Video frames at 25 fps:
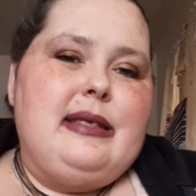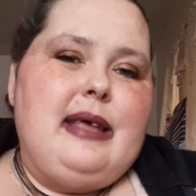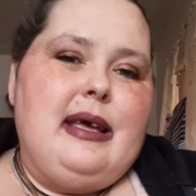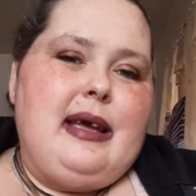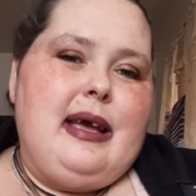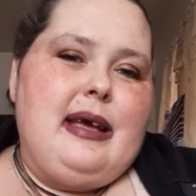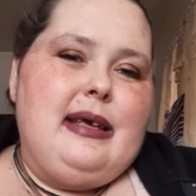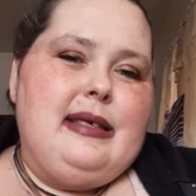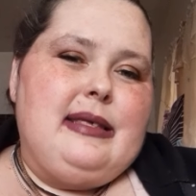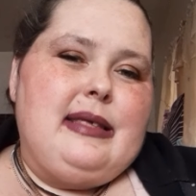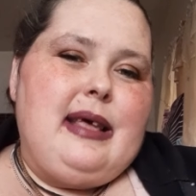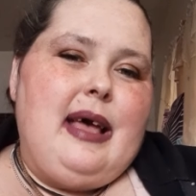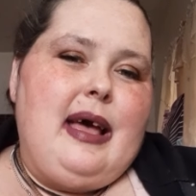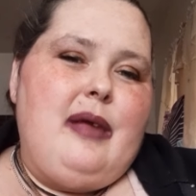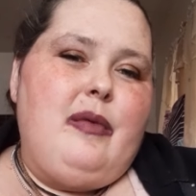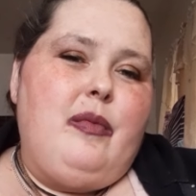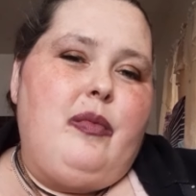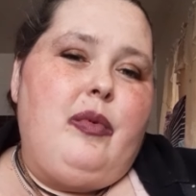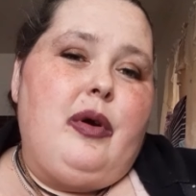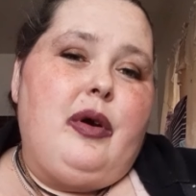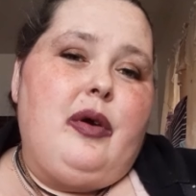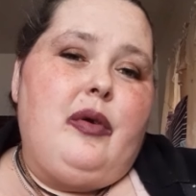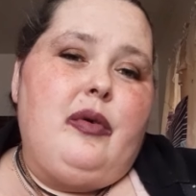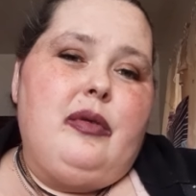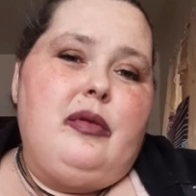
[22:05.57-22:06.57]
Like I said,
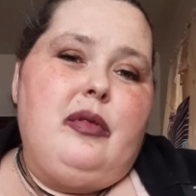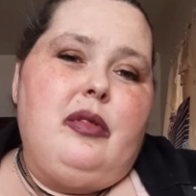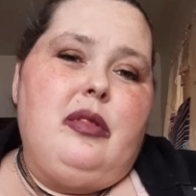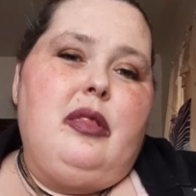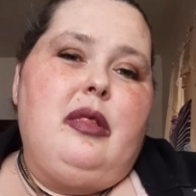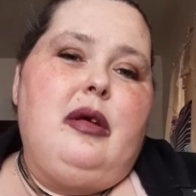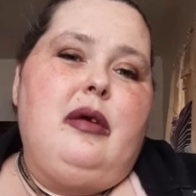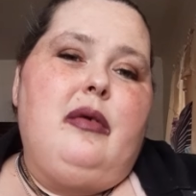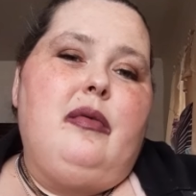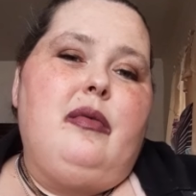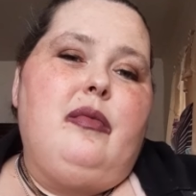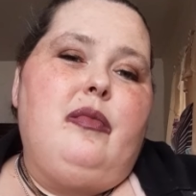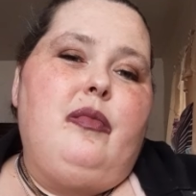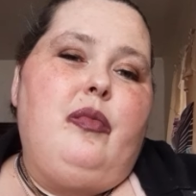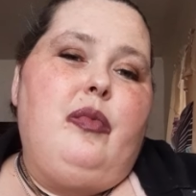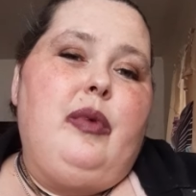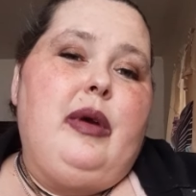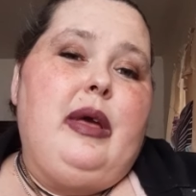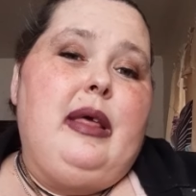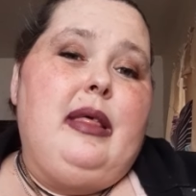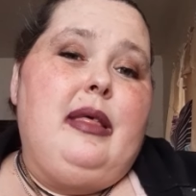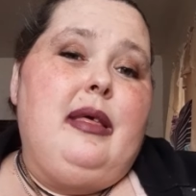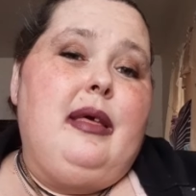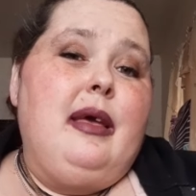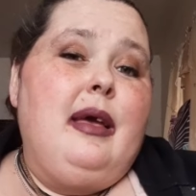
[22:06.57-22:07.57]

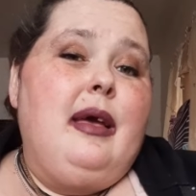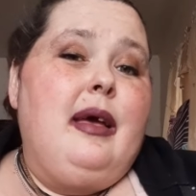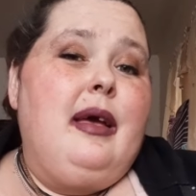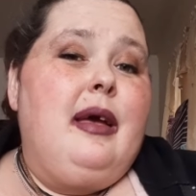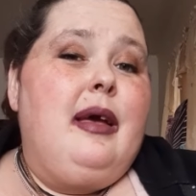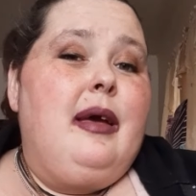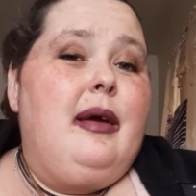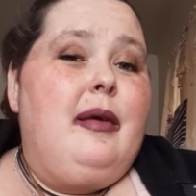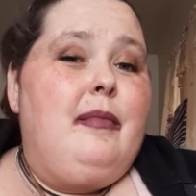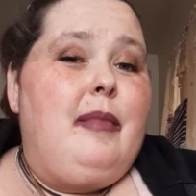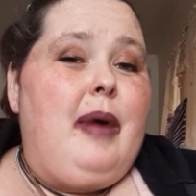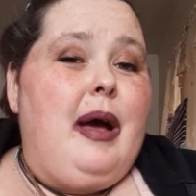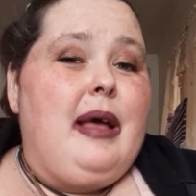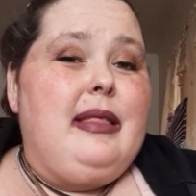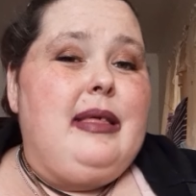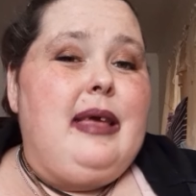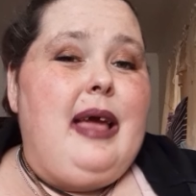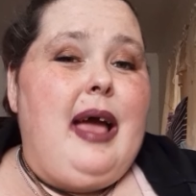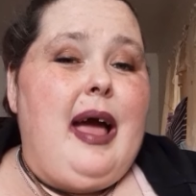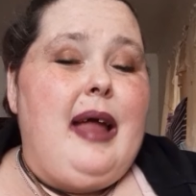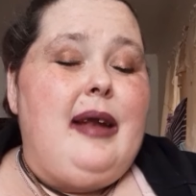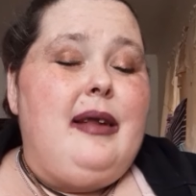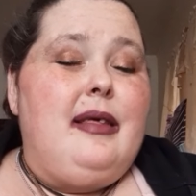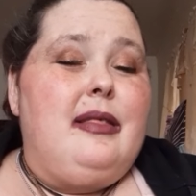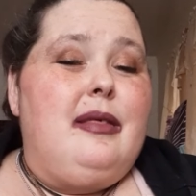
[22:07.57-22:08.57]
we by the
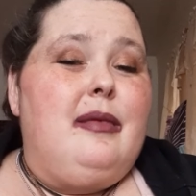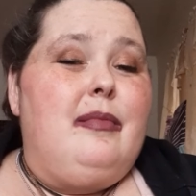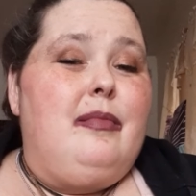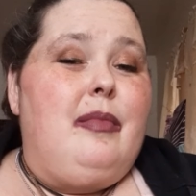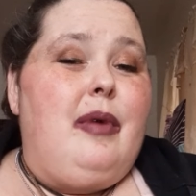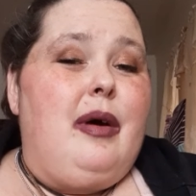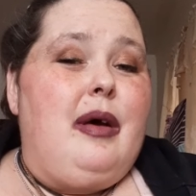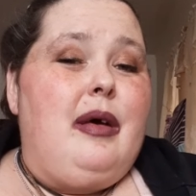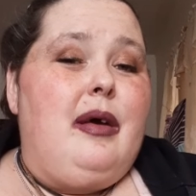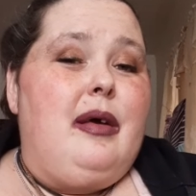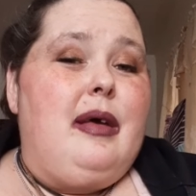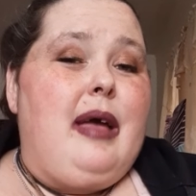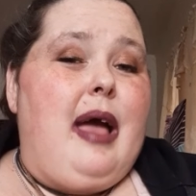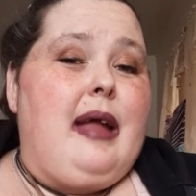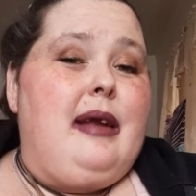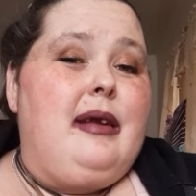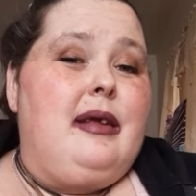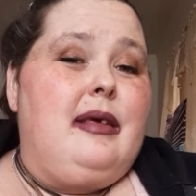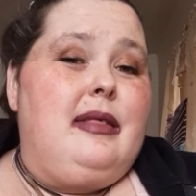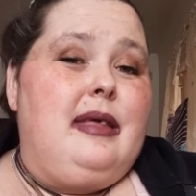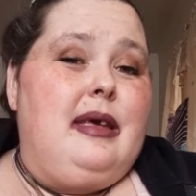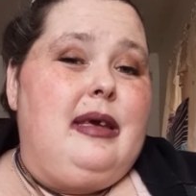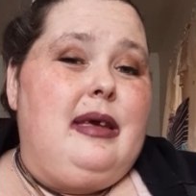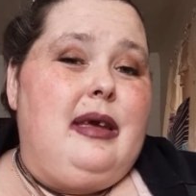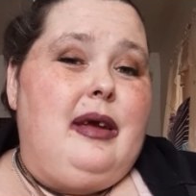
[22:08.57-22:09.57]
end of the month, end
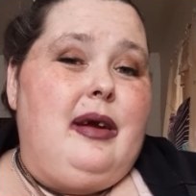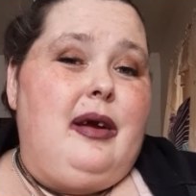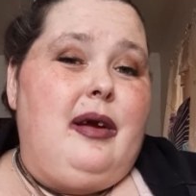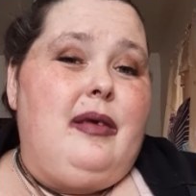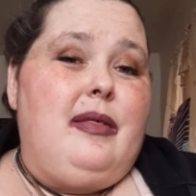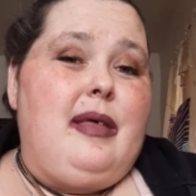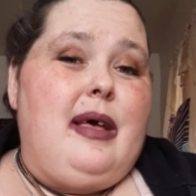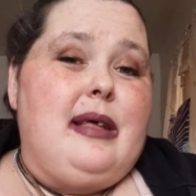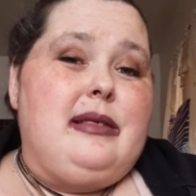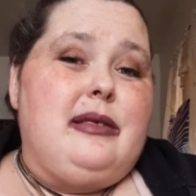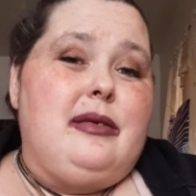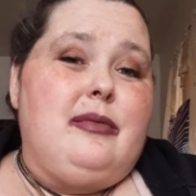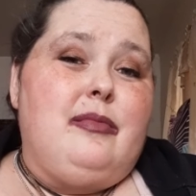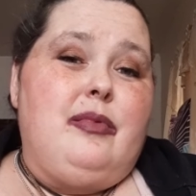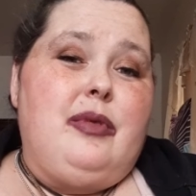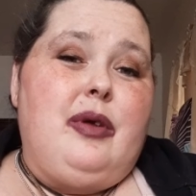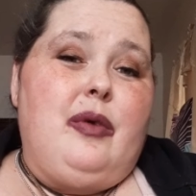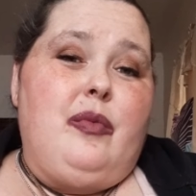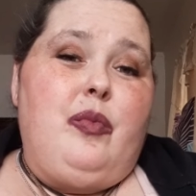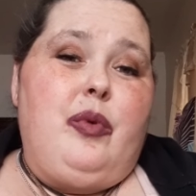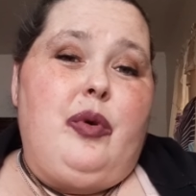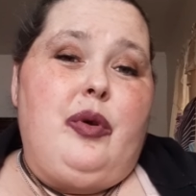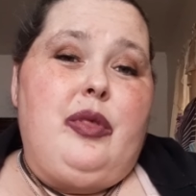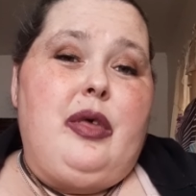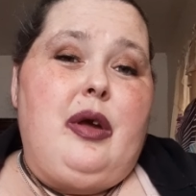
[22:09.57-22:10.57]
of the year, that's
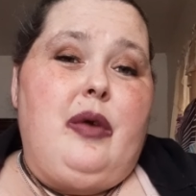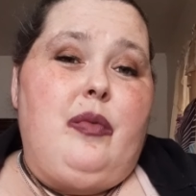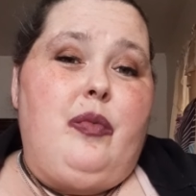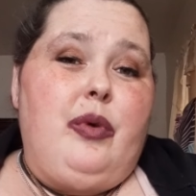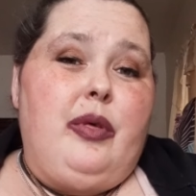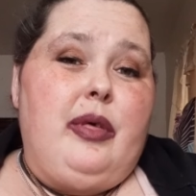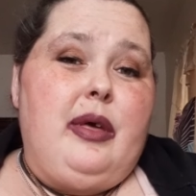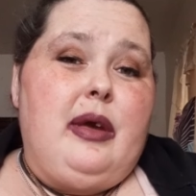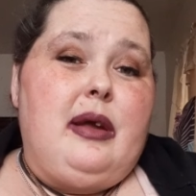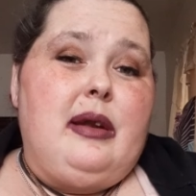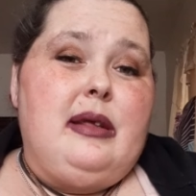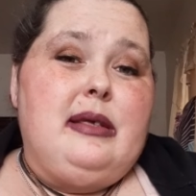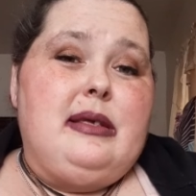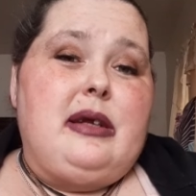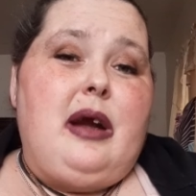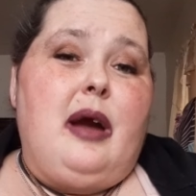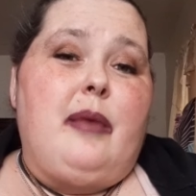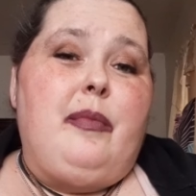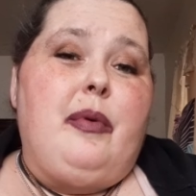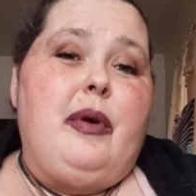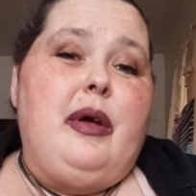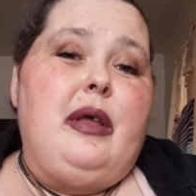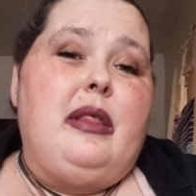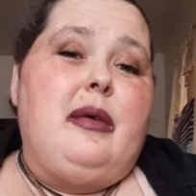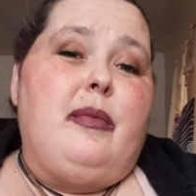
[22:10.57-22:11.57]
where they're really going to
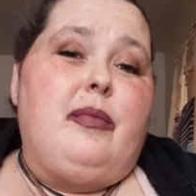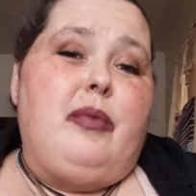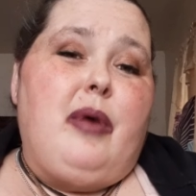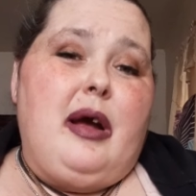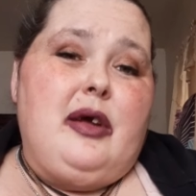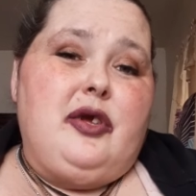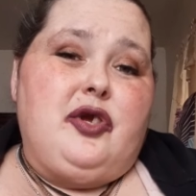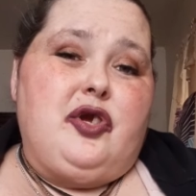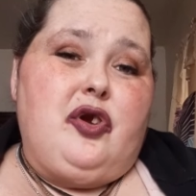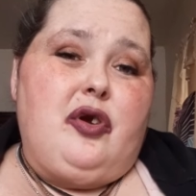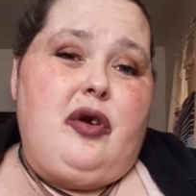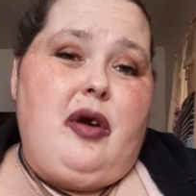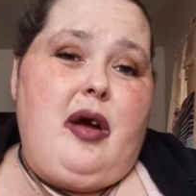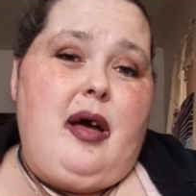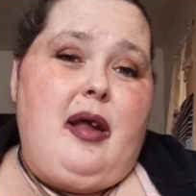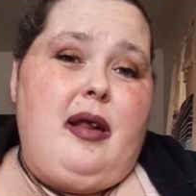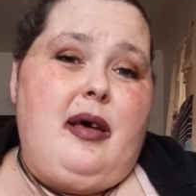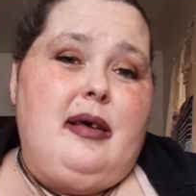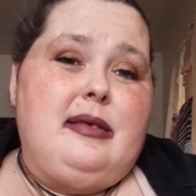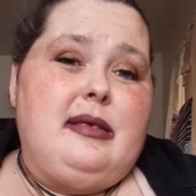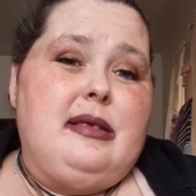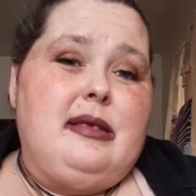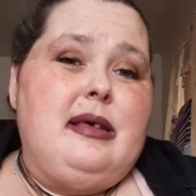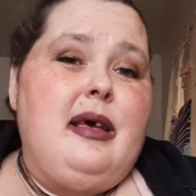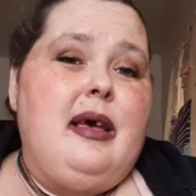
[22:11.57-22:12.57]
start putting the pressure on
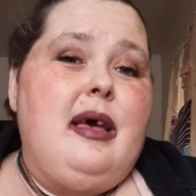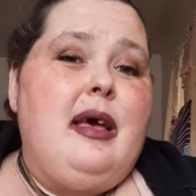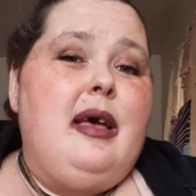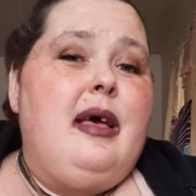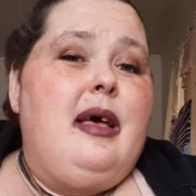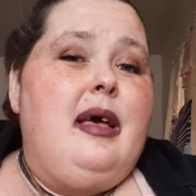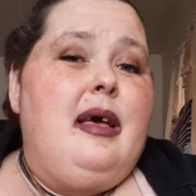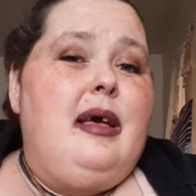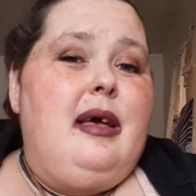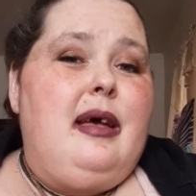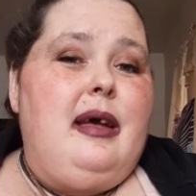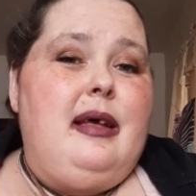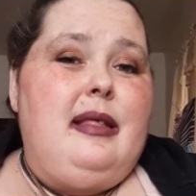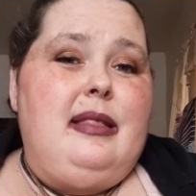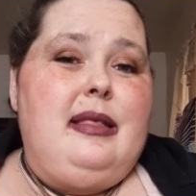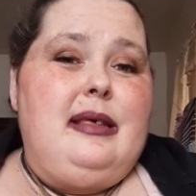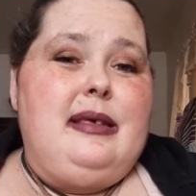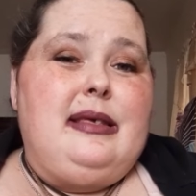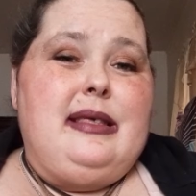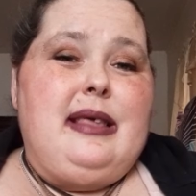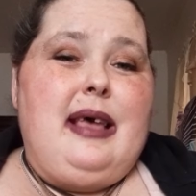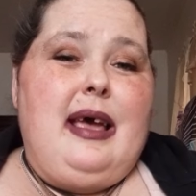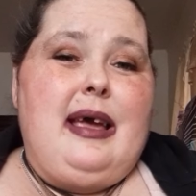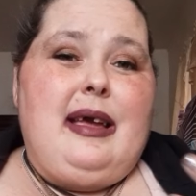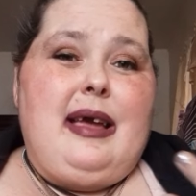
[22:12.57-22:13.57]
us in
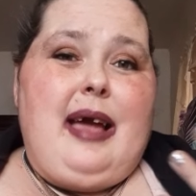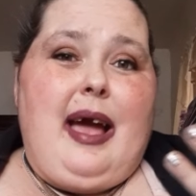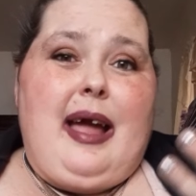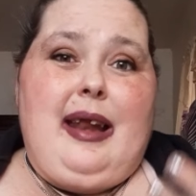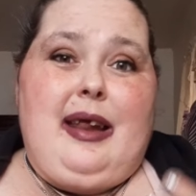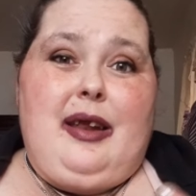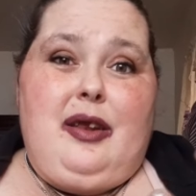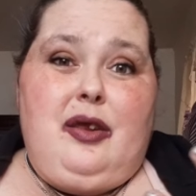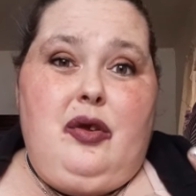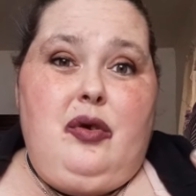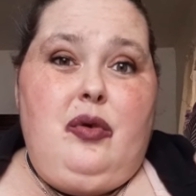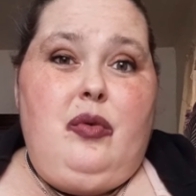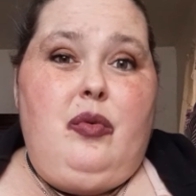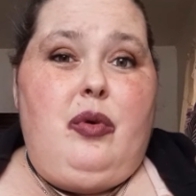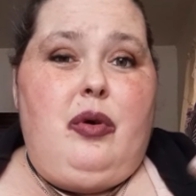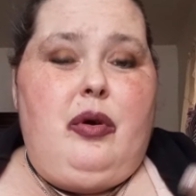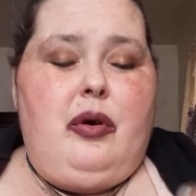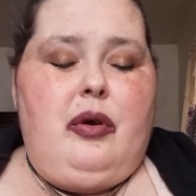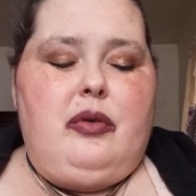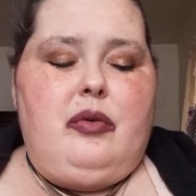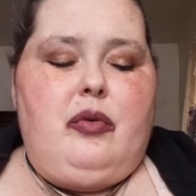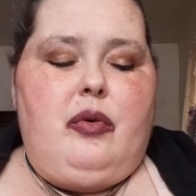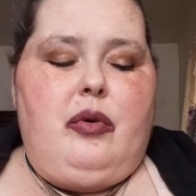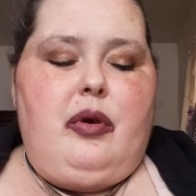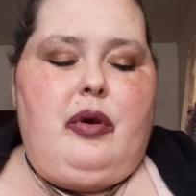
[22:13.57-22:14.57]
this like kind of new
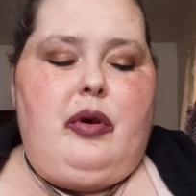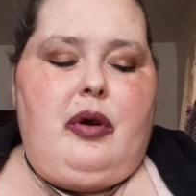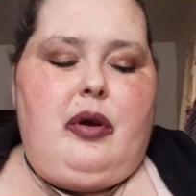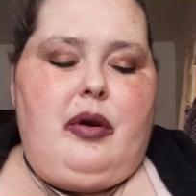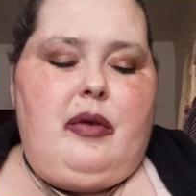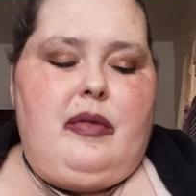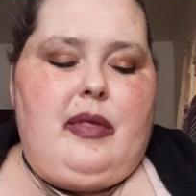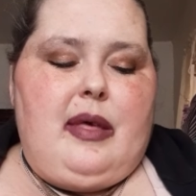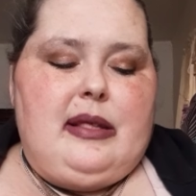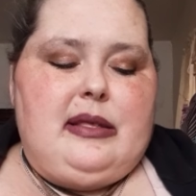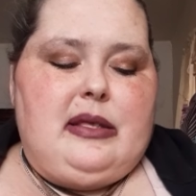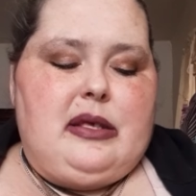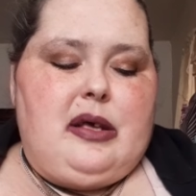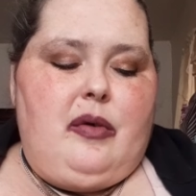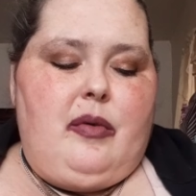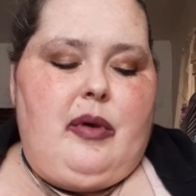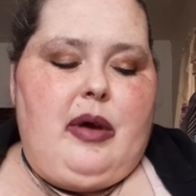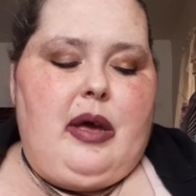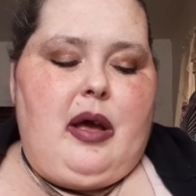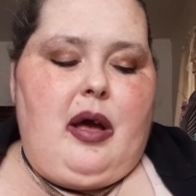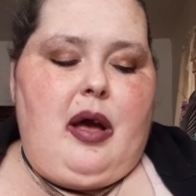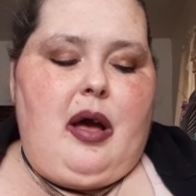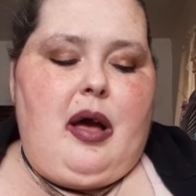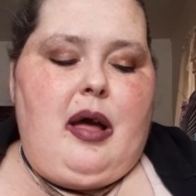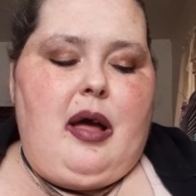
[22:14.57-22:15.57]
world order that's
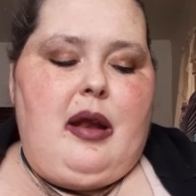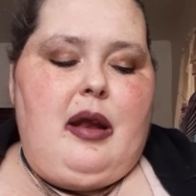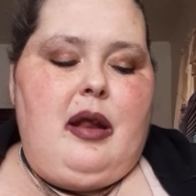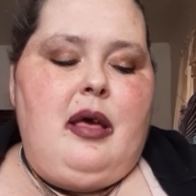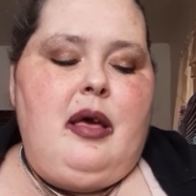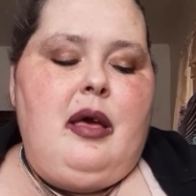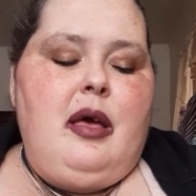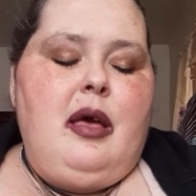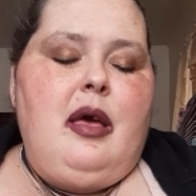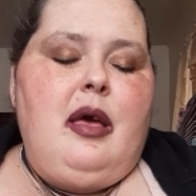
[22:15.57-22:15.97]
going on.